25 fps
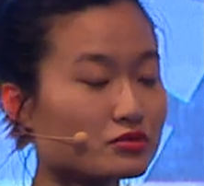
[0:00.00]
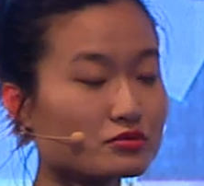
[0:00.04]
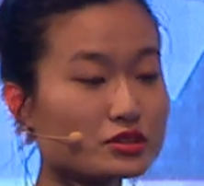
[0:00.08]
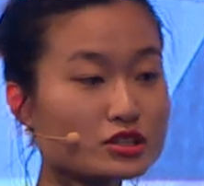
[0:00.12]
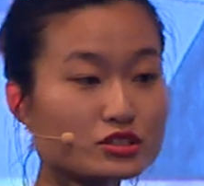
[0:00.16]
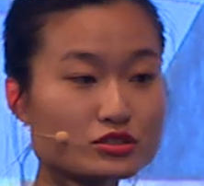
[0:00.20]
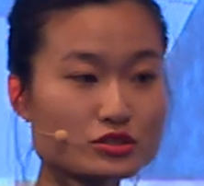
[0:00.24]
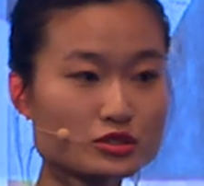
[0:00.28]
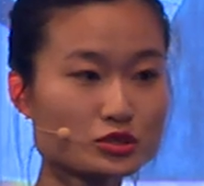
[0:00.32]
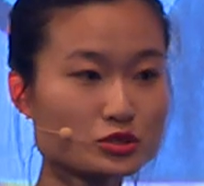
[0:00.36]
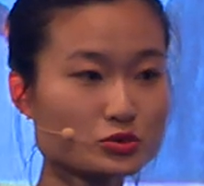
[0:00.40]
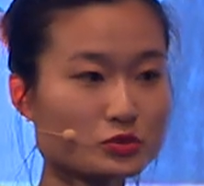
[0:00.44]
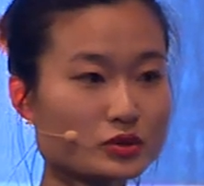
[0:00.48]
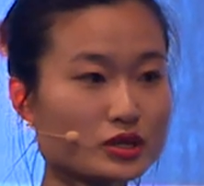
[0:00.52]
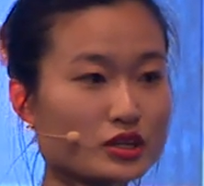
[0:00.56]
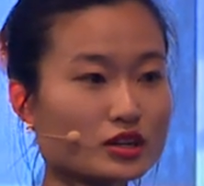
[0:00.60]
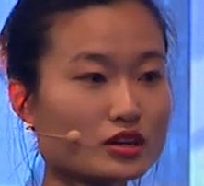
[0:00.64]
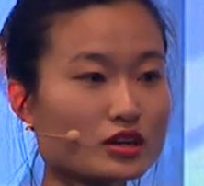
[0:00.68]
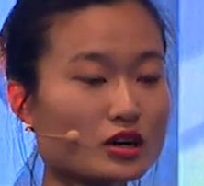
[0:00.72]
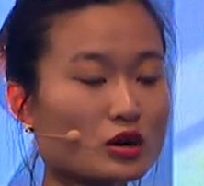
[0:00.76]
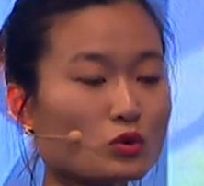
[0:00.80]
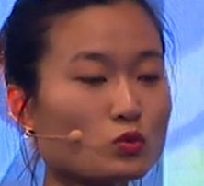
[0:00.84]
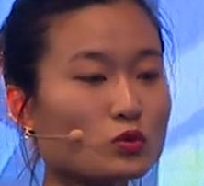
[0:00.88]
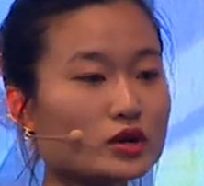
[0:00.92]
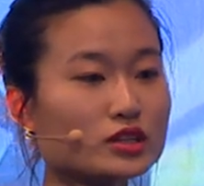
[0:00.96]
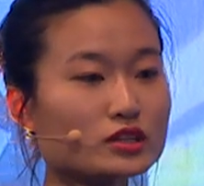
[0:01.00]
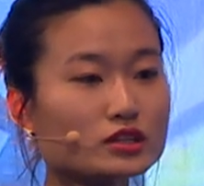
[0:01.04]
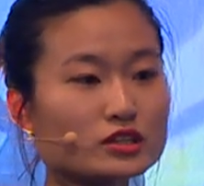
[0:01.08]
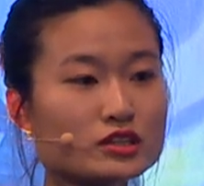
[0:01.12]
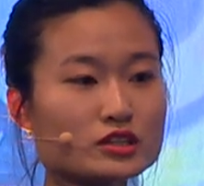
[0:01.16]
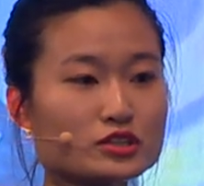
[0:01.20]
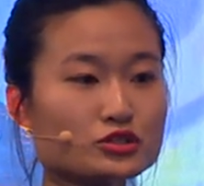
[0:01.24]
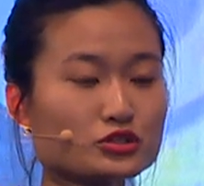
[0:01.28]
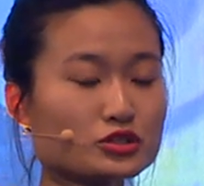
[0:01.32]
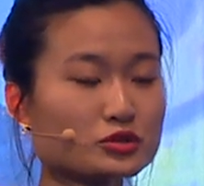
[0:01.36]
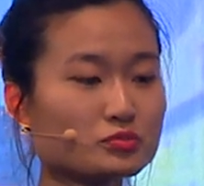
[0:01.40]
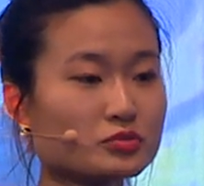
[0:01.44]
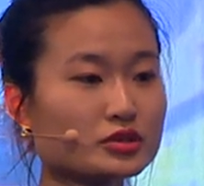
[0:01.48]
the research work of one
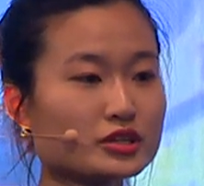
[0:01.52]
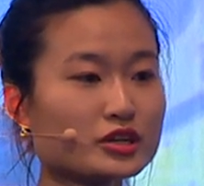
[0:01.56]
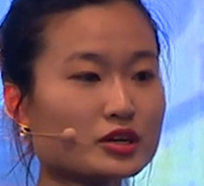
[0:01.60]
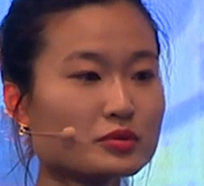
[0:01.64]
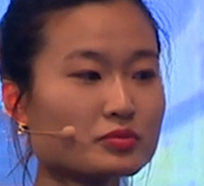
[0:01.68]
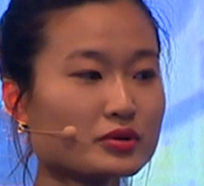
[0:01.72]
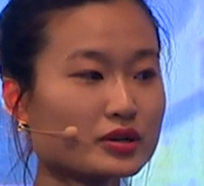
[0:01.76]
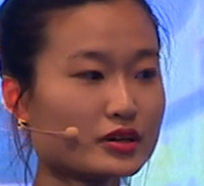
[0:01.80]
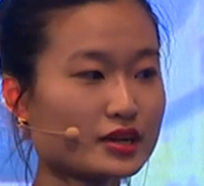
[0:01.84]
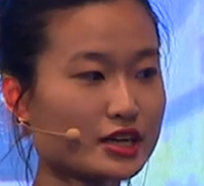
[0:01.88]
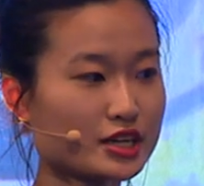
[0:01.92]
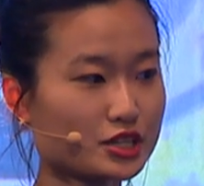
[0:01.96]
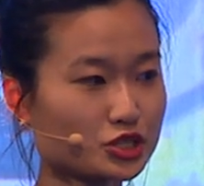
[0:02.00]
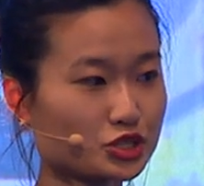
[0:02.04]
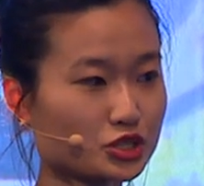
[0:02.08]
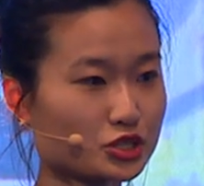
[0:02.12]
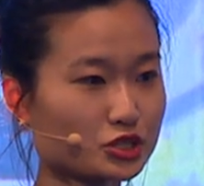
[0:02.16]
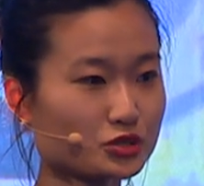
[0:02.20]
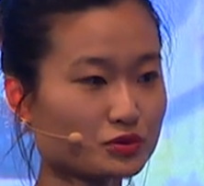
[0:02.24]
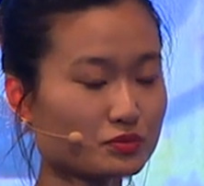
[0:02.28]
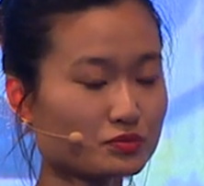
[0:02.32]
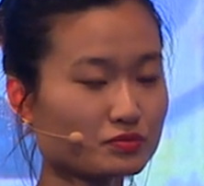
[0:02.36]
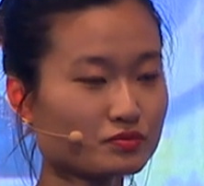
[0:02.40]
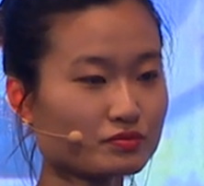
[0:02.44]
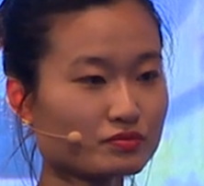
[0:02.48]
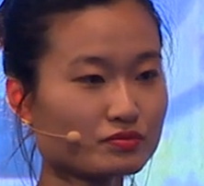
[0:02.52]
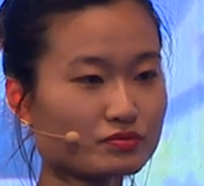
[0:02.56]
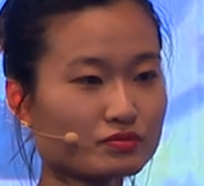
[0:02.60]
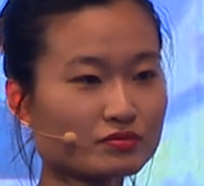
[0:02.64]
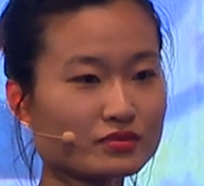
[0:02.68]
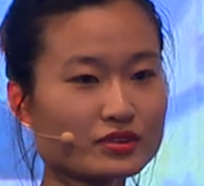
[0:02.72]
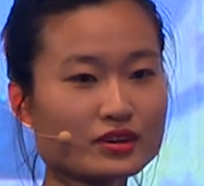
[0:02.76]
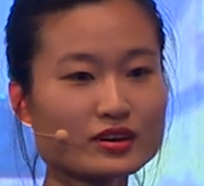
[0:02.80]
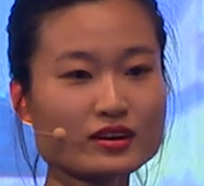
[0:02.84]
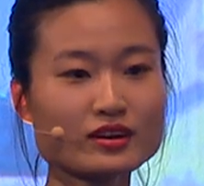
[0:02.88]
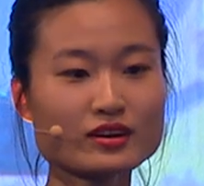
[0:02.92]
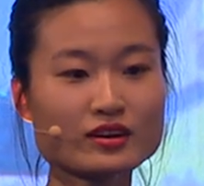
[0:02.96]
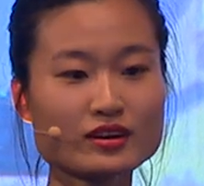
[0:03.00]
contributor per issue.
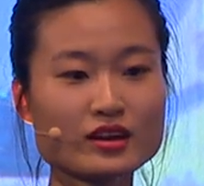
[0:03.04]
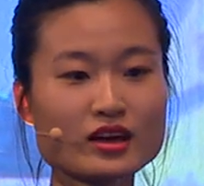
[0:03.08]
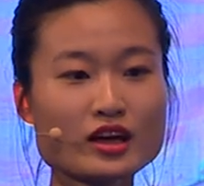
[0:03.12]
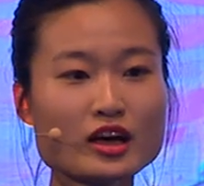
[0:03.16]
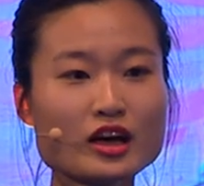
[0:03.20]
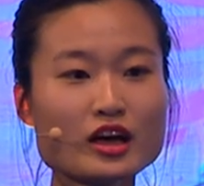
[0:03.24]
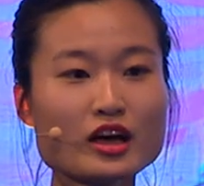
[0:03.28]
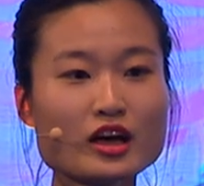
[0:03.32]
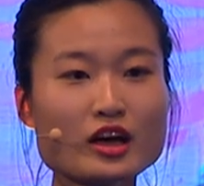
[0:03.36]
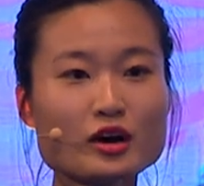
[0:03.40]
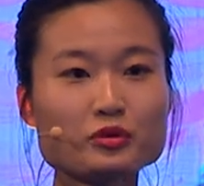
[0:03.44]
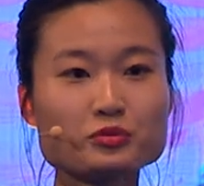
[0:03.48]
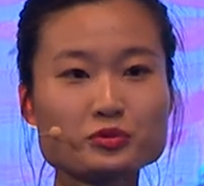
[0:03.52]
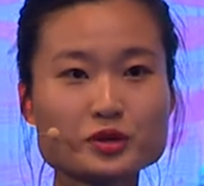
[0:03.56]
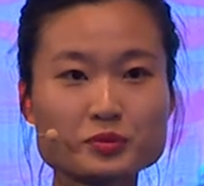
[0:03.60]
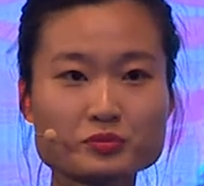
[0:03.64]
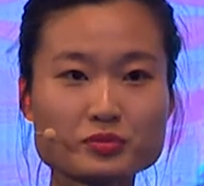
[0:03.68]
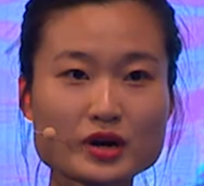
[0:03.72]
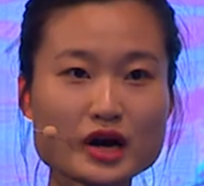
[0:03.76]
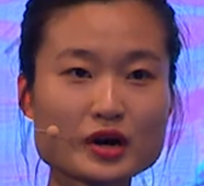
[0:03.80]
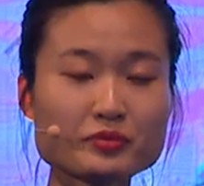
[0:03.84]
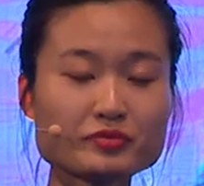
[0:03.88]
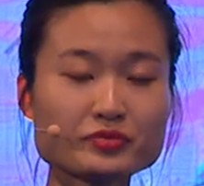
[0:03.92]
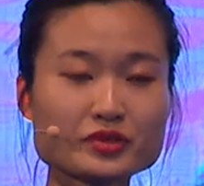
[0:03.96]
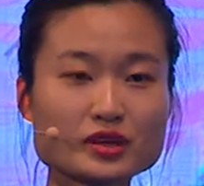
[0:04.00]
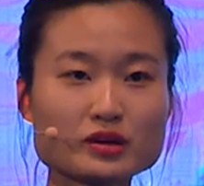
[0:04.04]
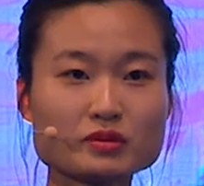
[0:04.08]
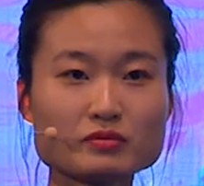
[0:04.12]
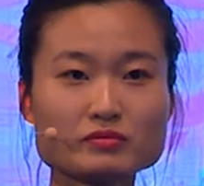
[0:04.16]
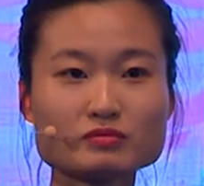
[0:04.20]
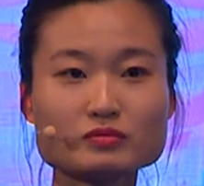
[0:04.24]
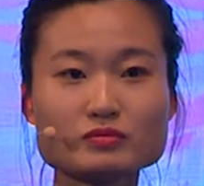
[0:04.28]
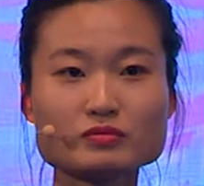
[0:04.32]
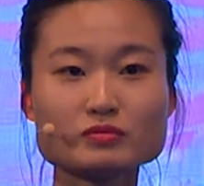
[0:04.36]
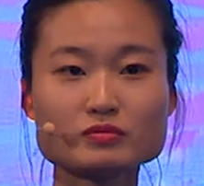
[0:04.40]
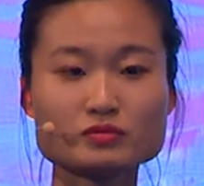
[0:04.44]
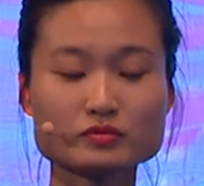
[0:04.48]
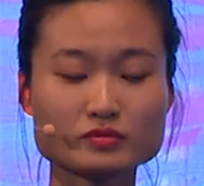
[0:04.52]
We prompt
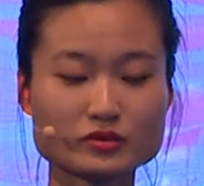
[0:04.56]
them